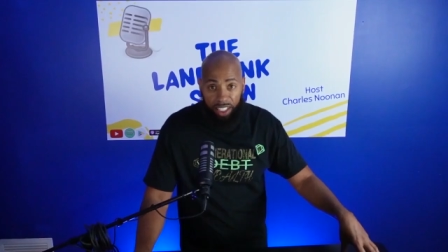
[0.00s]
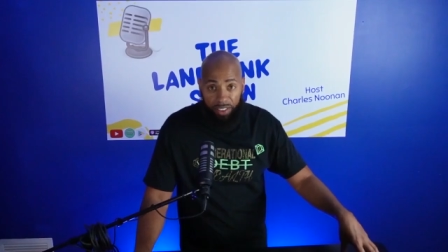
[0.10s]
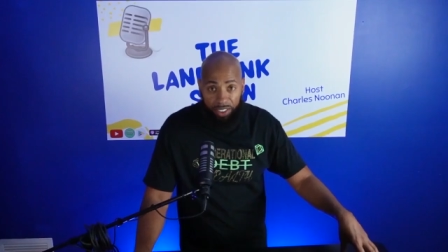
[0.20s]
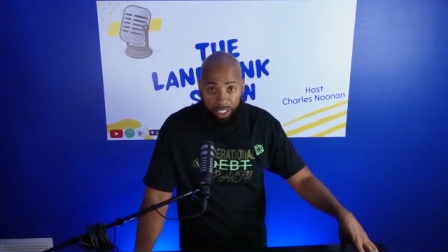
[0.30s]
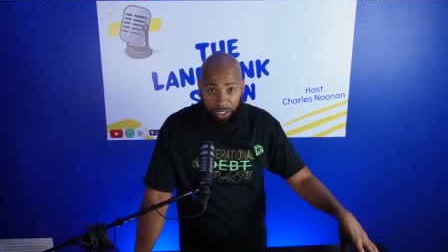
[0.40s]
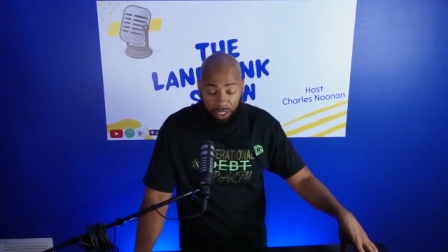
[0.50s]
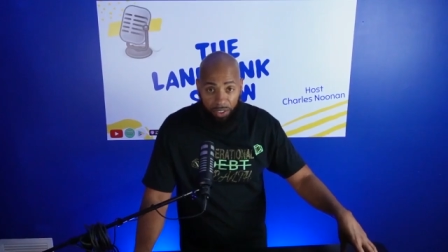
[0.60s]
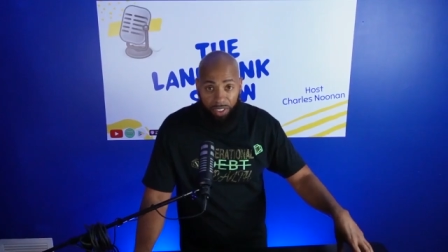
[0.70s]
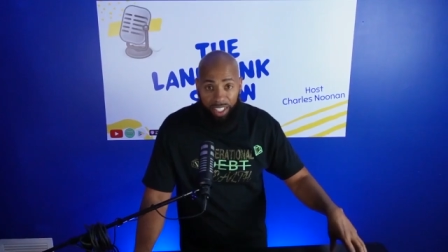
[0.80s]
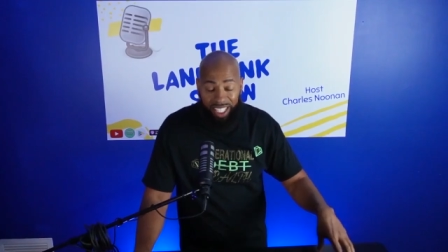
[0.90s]
to give it to
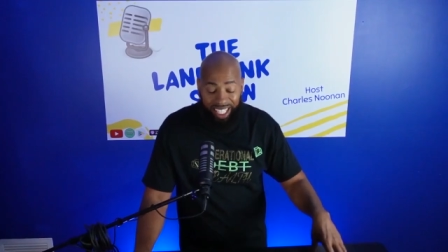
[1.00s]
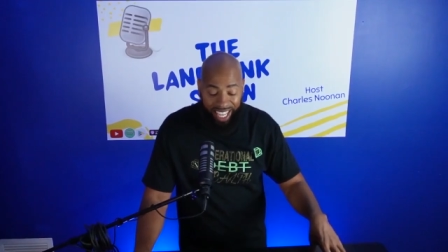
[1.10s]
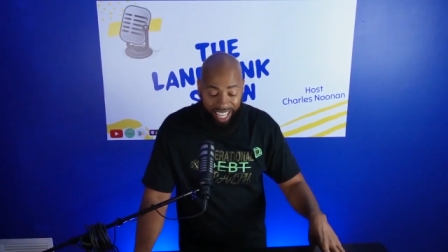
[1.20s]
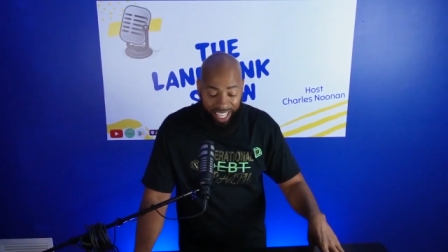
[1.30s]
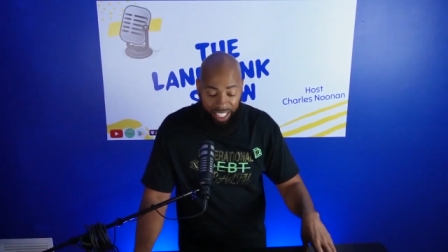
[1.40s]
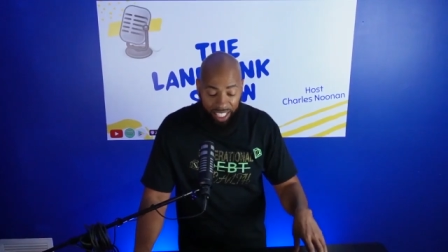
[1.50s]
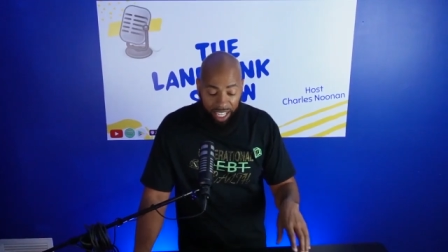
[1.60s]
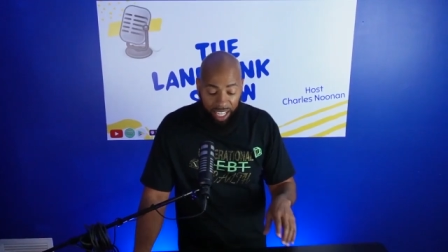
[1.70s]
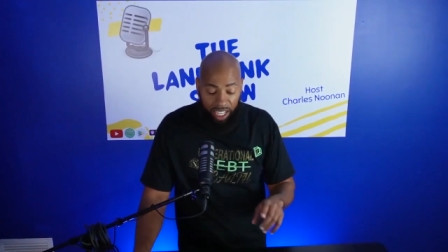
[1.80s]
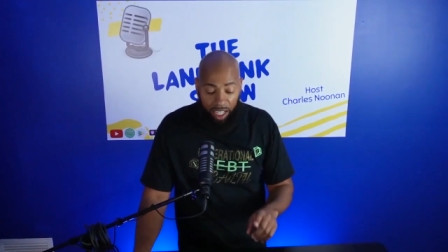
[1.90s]
you. The land
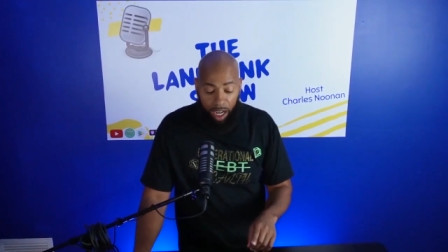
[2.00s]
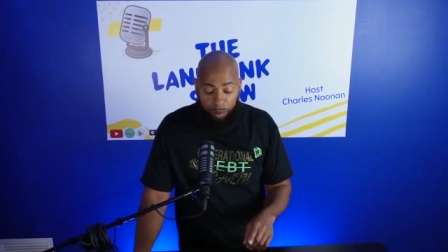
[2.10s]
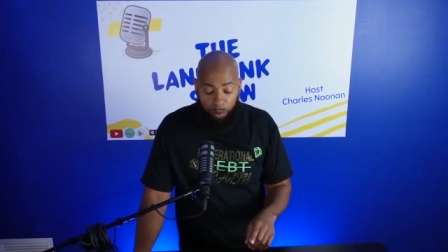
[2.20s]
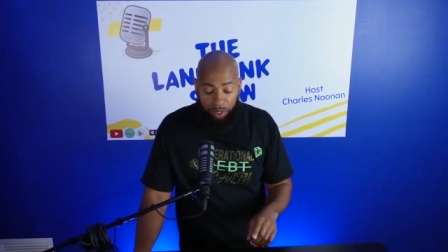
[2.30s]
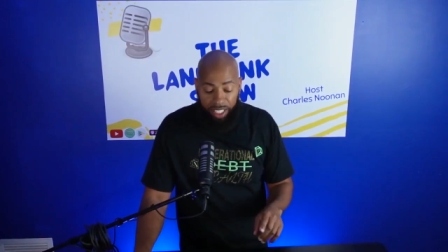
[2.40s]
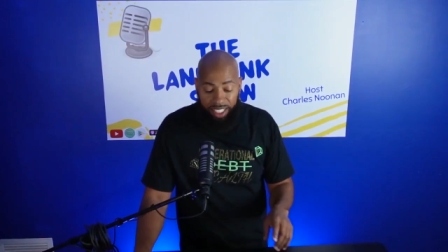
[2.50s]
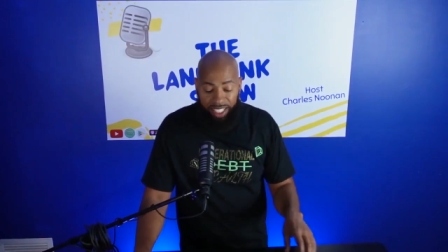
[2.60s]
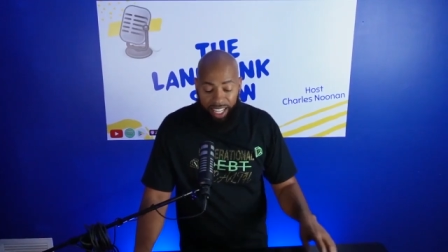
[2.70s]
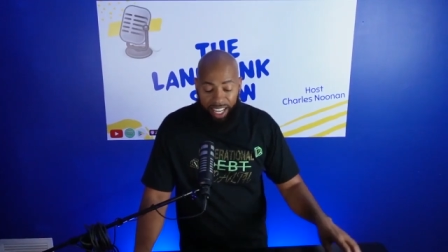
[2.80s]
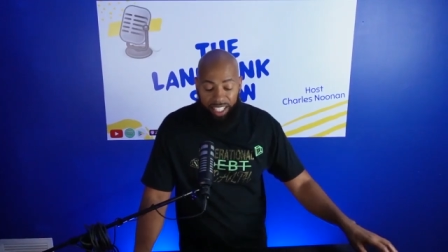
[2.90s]
comes with a
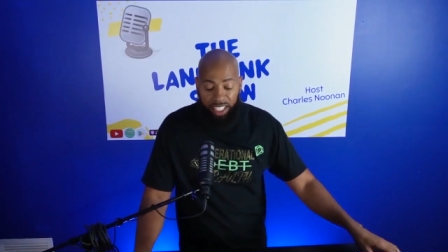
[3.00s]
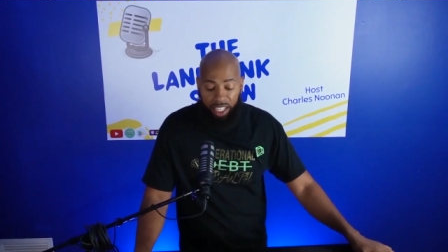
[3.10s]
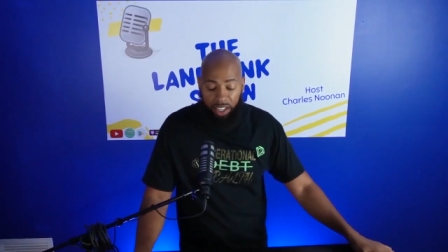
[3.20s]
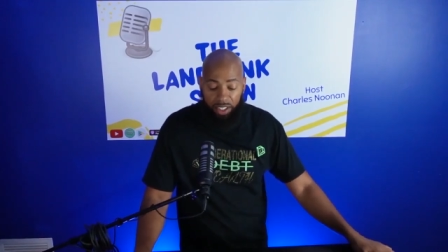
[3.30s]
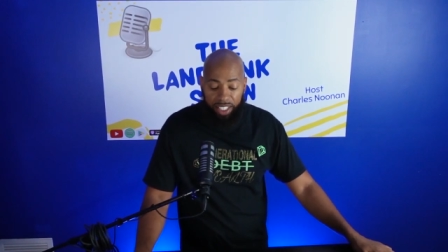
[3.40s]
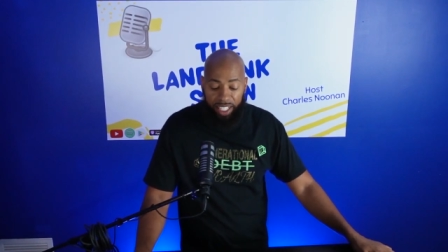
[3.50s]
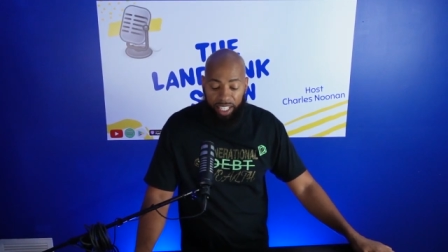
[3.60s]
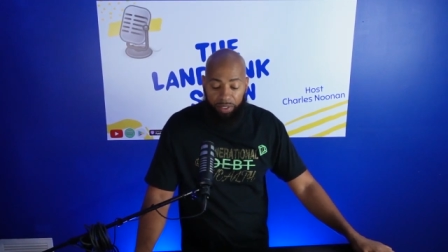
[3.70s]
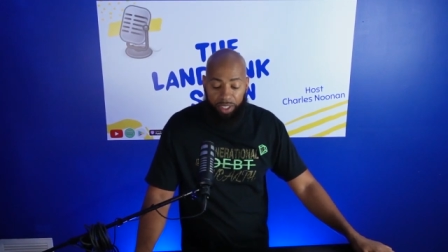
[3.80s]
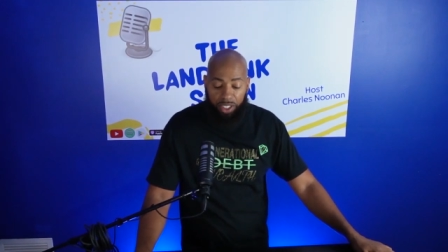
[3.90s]
10 year
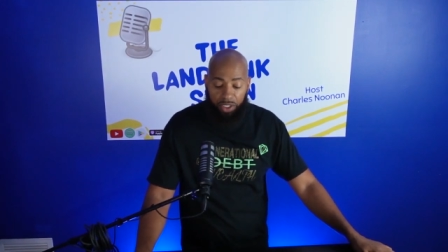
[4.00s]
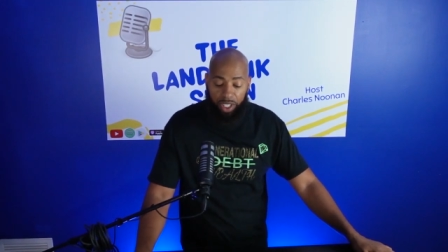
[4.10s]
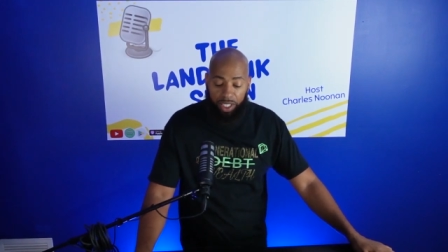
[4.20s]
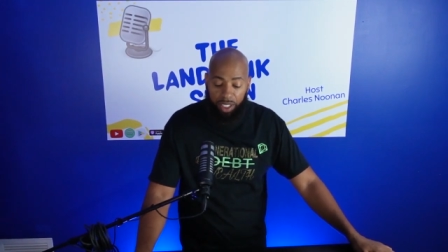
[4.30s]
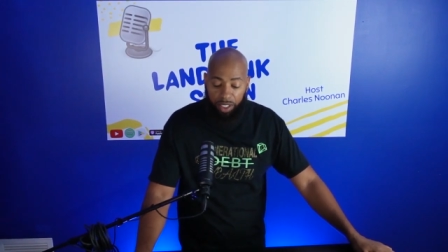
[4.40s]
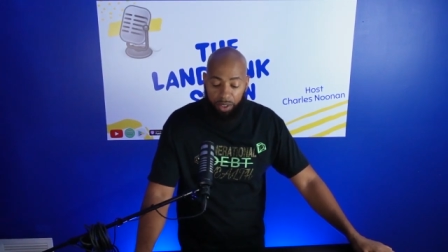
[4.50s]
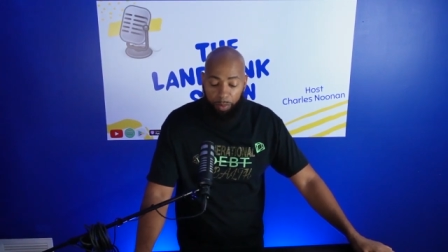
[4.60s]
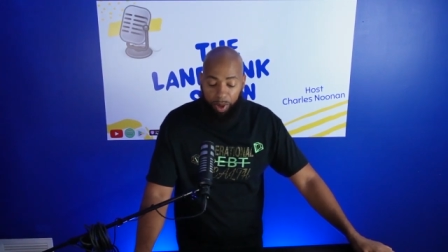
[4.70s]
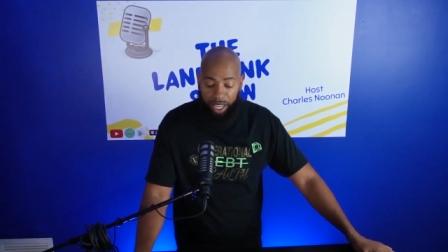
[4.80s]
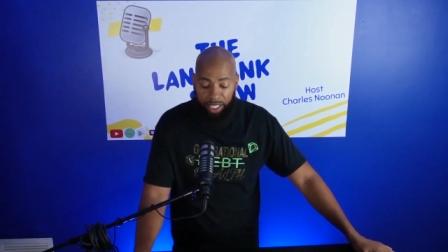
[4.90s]
deed restriction to
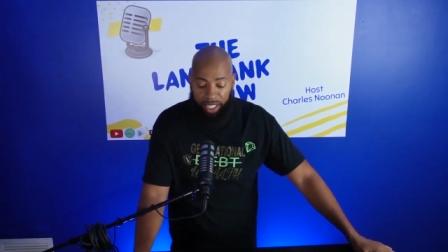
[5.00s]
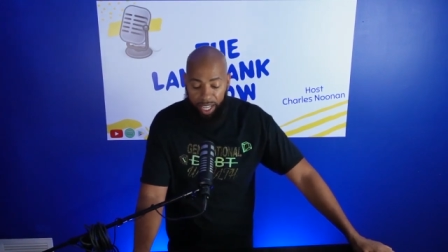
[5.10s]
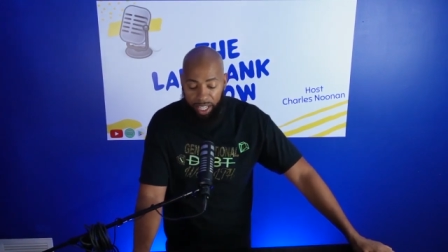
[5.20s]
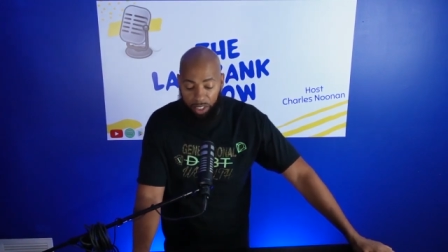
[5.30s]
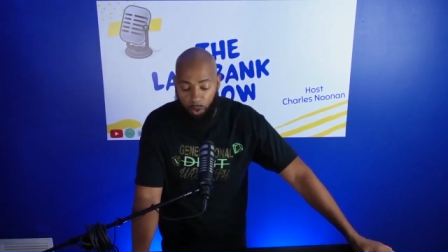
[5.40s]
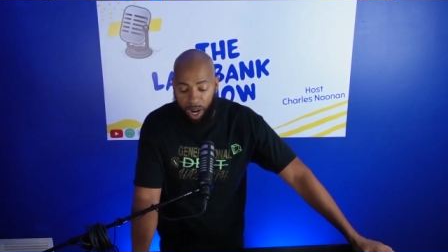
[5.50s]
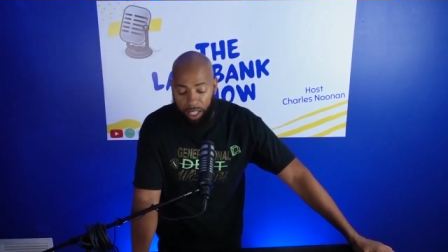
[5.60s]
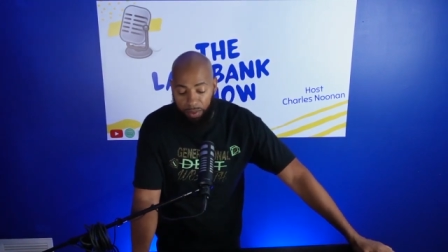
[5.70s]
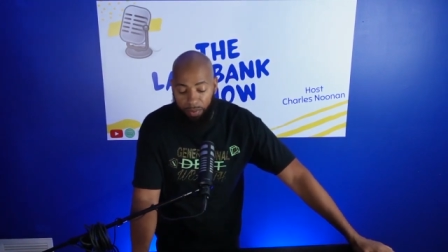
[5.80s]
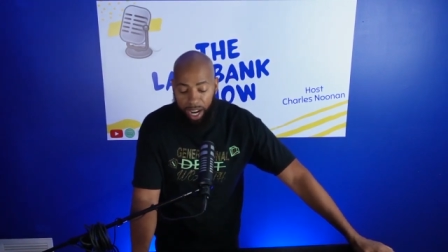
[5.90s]
maintain
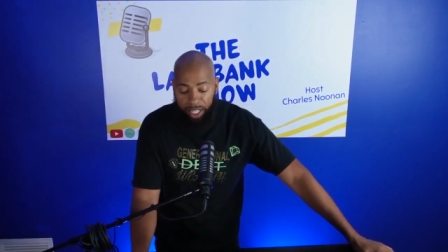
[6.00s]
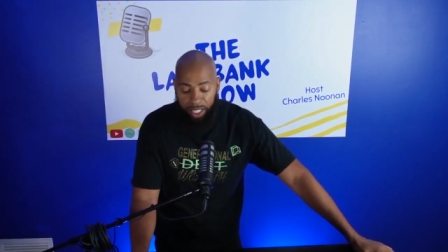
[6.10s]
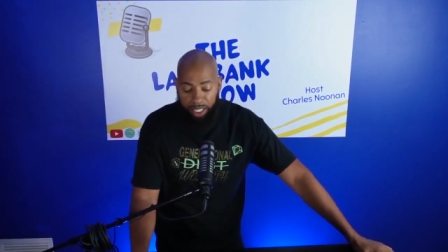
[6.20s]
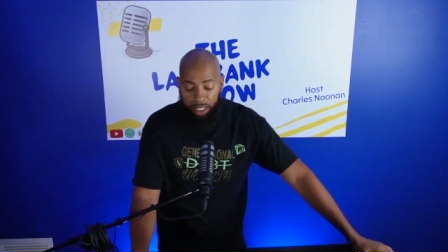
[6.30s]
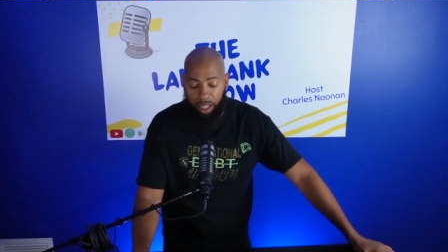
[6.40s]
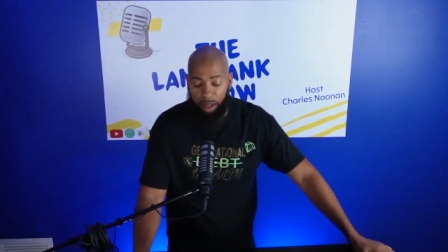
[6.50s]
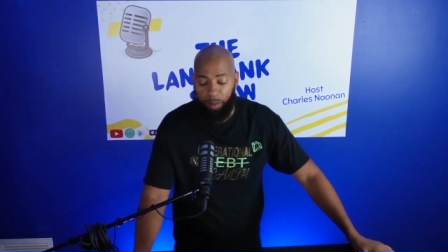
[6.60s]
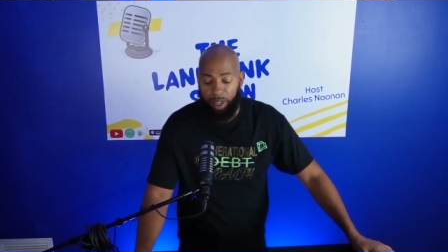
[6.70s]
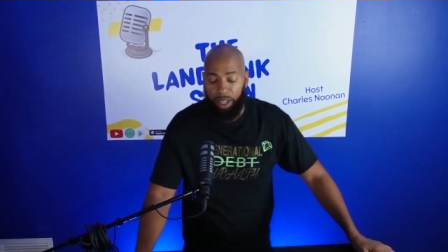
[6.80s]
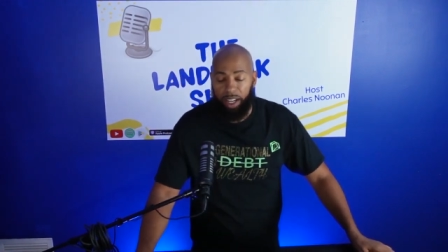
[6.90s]
qualified income